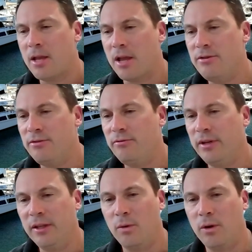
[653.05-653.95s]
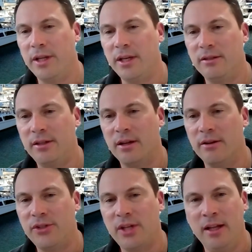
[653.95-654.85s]
are you really wanting to go
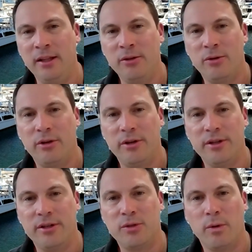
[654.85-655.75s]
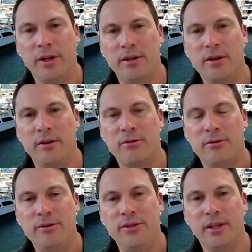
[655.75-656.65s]
sailing, or are you just wanting to go
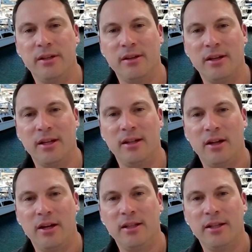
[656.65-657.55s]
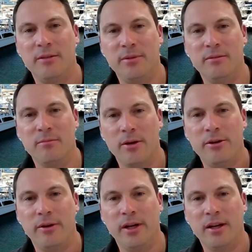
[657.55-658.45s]
cruising and likely to be
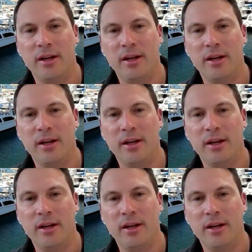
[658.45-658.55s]
motoring?